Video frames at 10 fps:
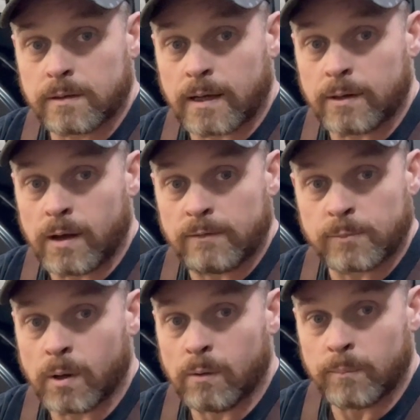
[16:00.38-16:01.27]
I don't have a
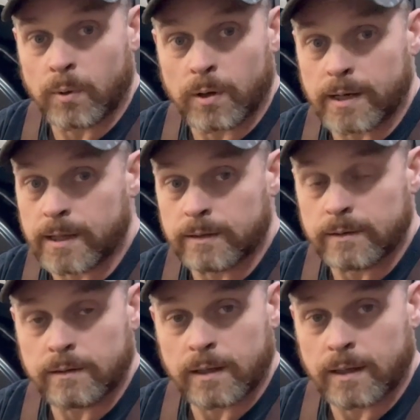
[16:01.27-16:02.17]
problem burning
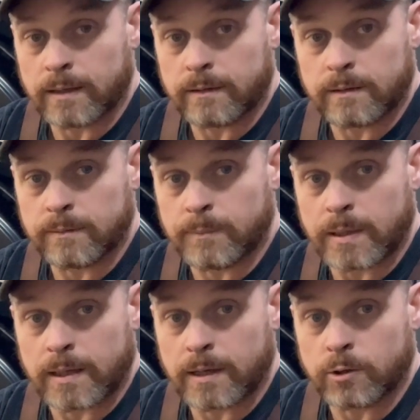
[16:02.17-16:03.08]
in and
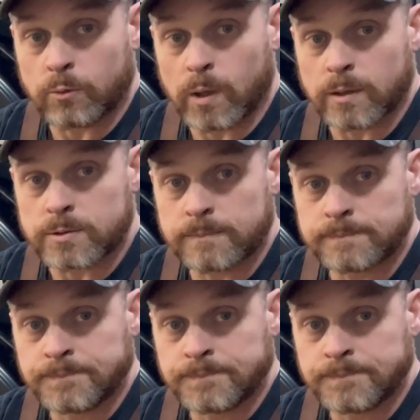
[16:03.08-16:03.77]
maintaining good welds.